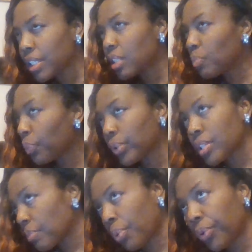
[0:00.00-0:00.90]

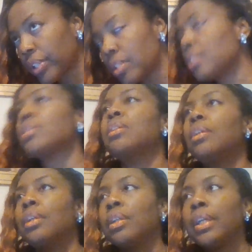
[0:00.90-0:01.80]
supports
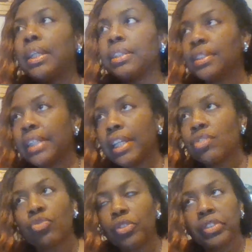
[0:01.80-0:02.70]
and
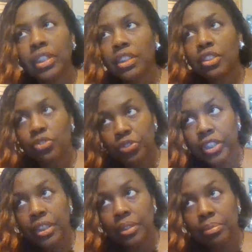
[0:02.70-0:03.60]
stands for religious
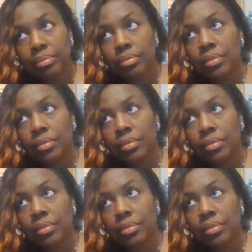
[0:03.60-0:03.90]
freedom,